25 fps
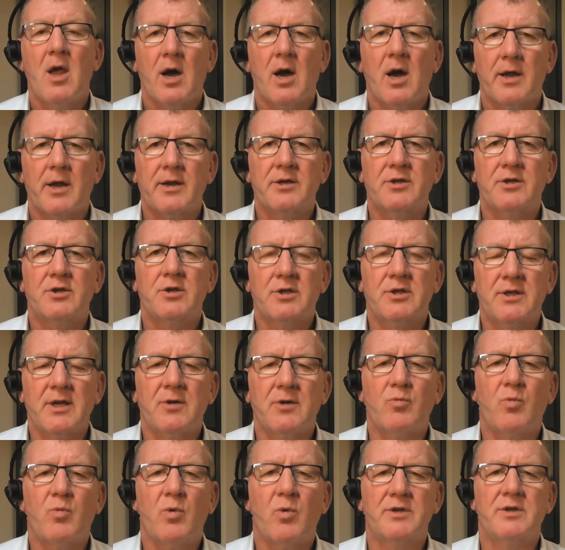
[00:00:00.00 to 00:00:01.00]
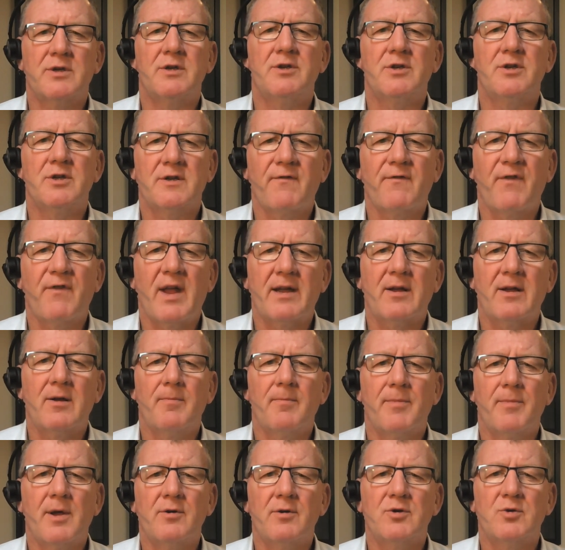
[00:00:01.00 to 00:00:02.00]
And I just did want to just flag up
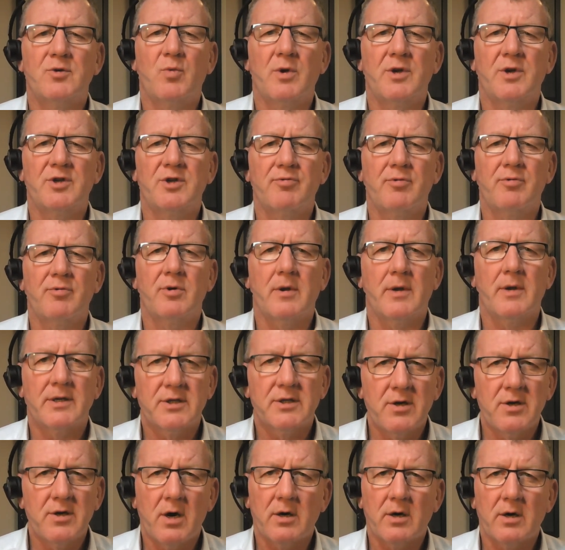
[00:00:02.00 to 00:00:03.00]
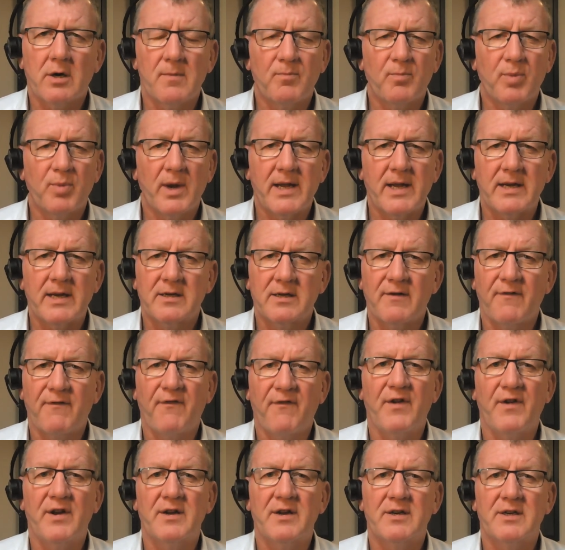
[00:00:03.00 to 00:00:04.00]
those ones for you. It's not a complete
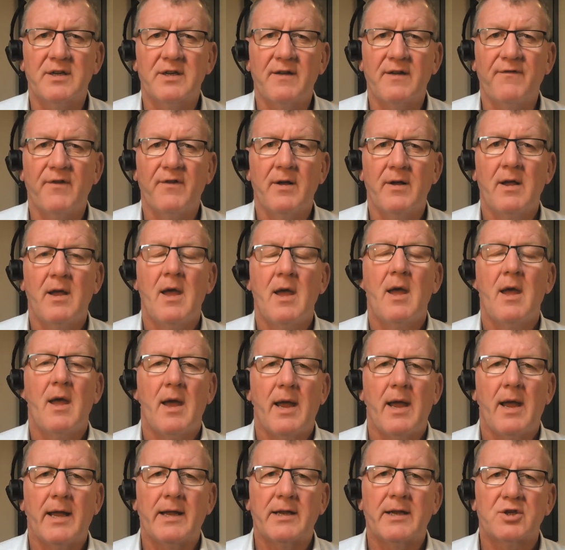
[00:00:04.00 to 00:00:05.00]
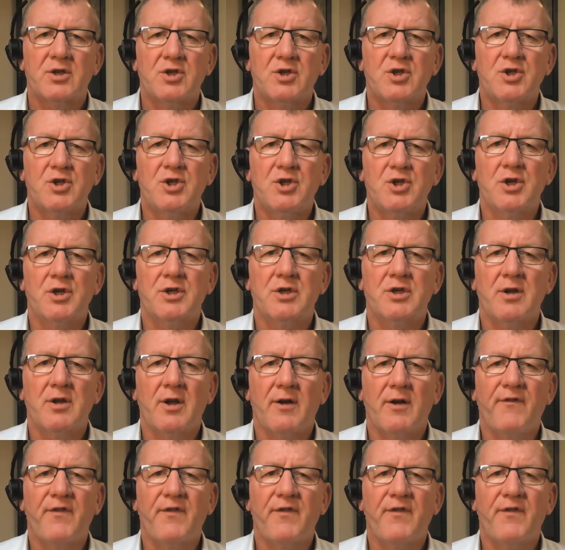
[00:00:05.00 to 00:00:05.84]
definitive. It's just a